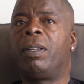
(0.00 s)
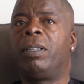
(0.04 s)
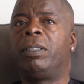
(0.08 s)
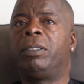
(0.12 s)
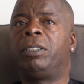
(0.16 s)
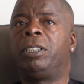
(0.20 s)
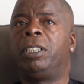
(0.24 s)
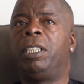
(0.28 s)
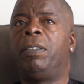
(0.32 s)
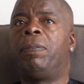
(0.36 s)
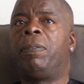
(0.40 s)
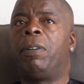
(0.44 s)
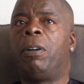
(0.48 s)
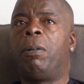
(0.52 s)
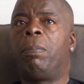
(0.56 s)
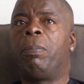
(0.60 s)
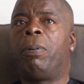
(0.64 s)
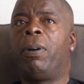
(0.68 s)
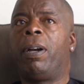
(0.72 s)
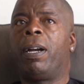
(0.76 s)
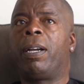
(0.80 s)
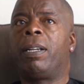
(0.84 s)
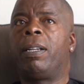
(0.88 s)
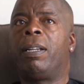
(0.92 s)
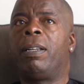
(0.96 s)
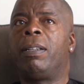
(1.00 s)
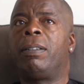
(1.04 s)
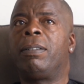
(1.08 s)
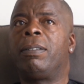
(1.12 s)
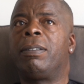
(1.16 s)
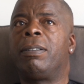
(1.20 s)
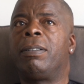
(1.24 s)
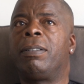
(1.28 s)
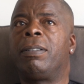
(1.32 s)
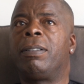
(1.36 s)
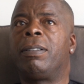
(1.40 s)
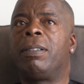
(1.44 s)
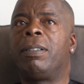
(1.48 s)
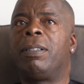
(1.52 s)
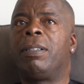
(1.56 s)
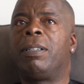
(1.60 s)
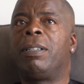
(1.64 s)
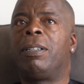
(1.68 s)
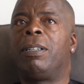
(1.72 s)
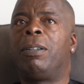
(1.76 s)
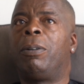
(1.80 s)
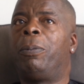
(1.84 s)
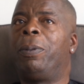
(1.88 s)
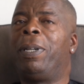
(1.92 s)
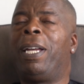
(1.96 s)
She fell pregnant.
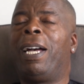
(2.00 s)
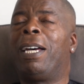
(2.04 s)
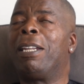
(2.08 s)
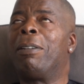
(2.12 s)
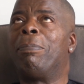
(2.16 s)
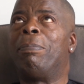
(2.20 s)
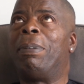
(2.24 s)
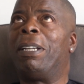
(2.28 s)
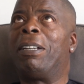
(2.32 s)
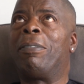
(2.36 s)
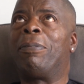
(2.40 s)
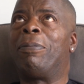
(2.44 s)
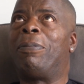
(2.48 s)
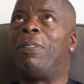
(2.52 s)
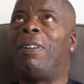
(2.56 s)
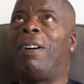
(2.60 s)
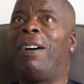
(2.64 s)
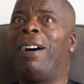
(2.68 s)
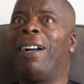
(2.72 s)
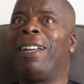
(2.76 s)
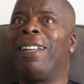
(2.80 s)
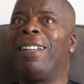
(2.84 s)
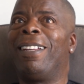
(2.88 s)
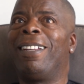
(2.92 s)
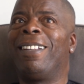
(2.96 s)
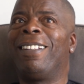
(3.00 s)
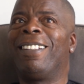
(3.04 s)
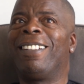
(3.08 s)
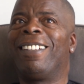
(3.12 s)
We had a big fight.